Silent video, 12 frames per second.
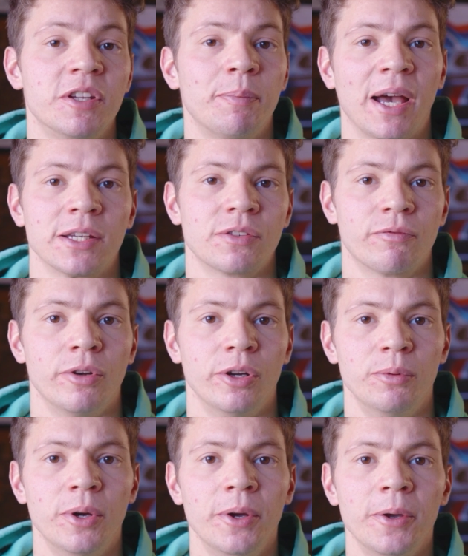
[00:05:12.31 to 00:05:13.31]
to pass
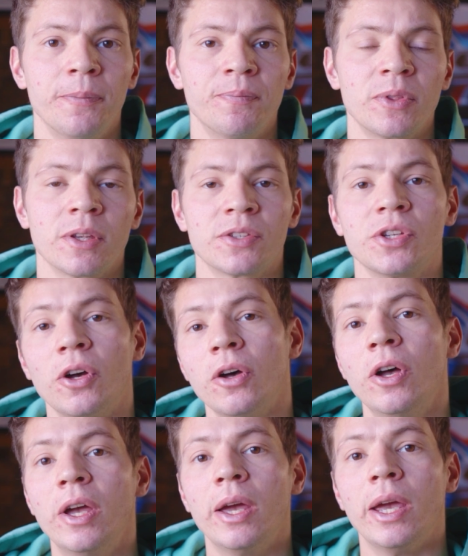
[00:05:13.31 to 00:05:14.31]
through.
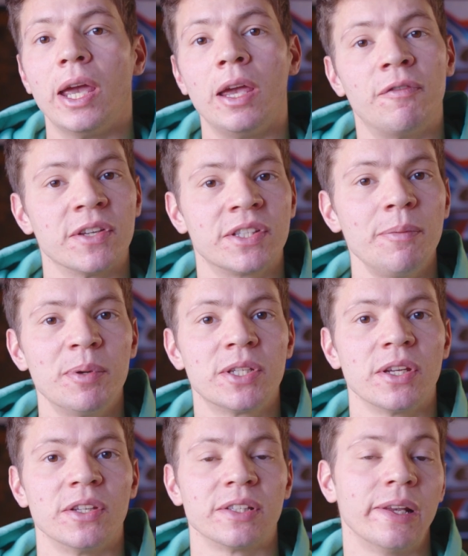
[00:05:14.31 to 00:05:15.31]
So if
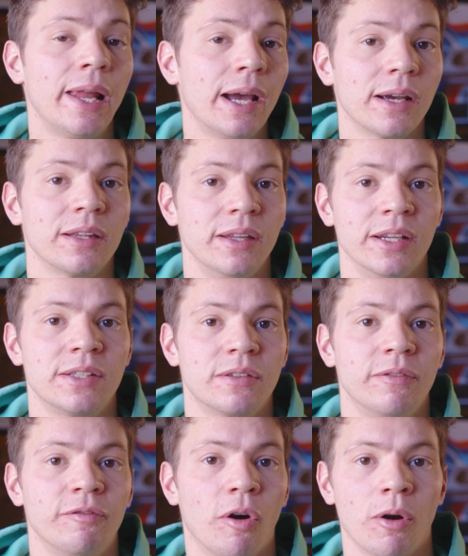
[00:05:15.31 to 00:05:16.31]
accipiters lack this
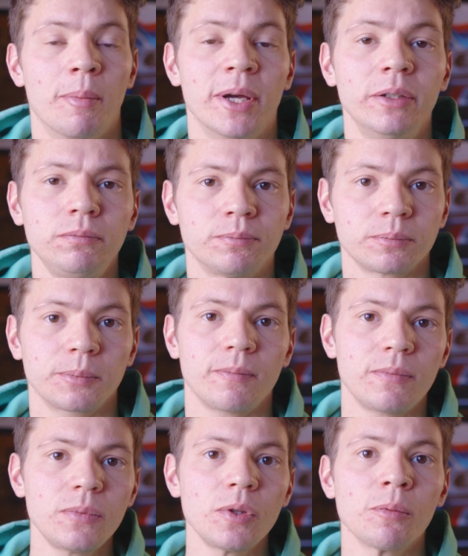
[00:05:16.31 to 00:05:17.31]
foramen,
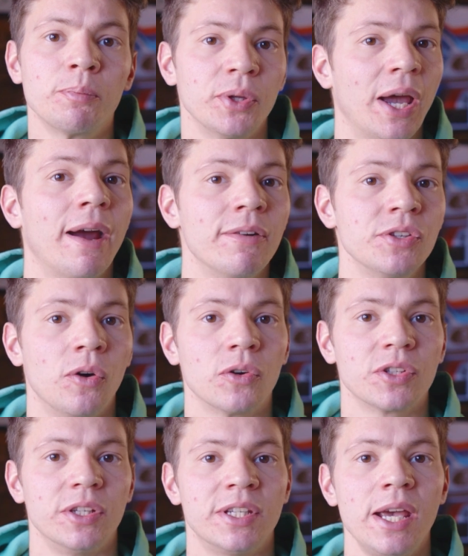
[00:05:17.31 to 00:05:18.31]
but the Harris
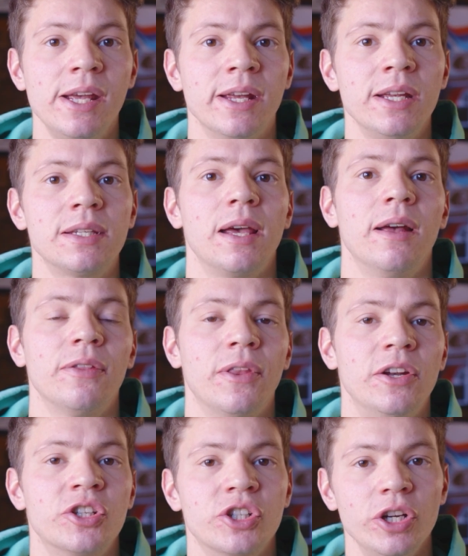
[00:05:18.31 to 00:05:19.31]
hawks contain it,
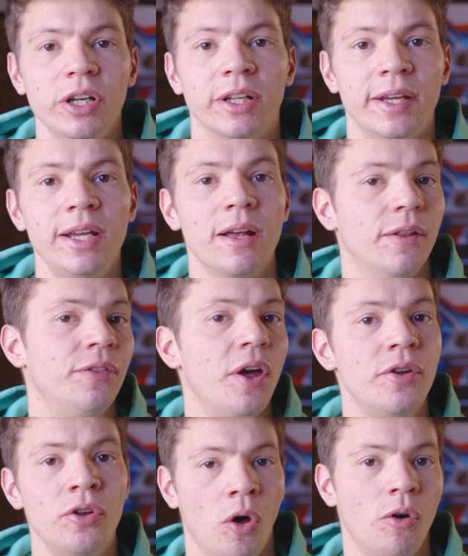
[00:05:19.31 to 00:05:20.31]
then surely
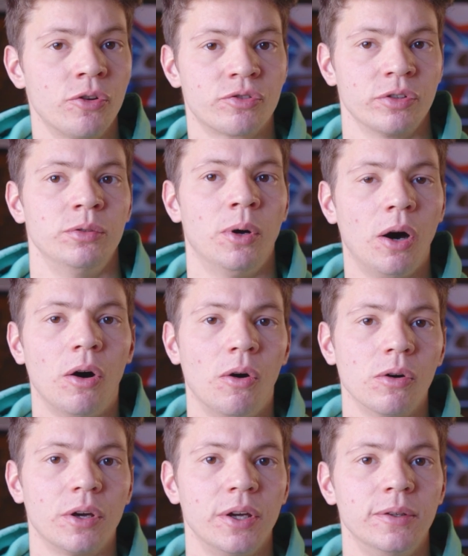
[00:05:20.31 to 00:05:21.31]
they're not a true
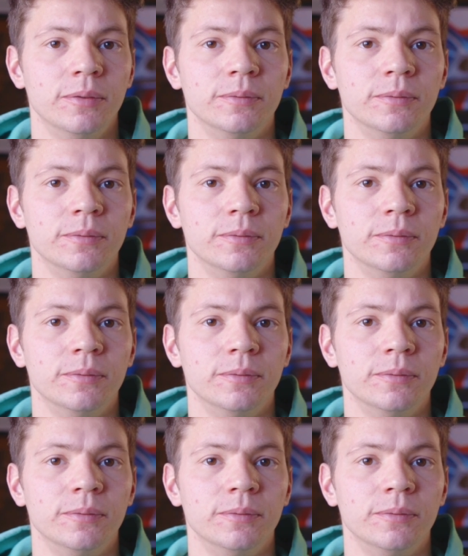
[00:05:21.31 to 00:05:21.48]
hawk.